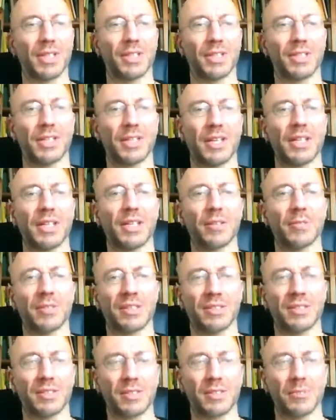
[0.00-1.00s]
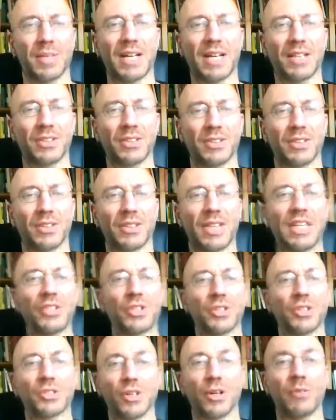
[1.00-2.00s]
telling of us about the
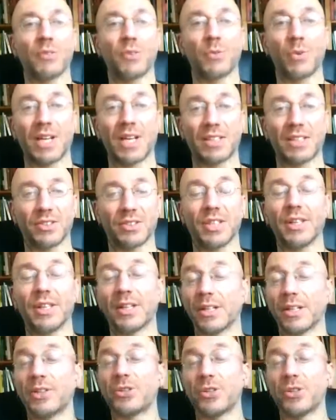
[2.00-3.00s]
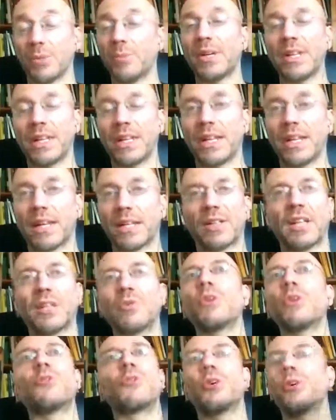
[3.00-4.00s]
dangers of the West here in Germany, and then
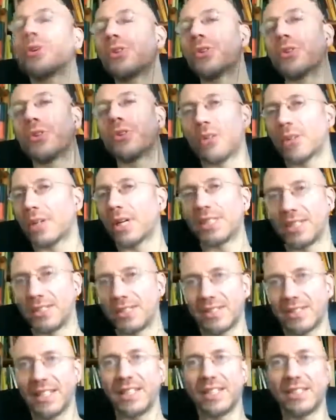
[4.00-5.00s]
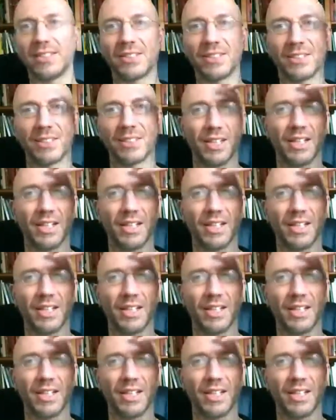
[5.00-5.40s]
referring to the United States,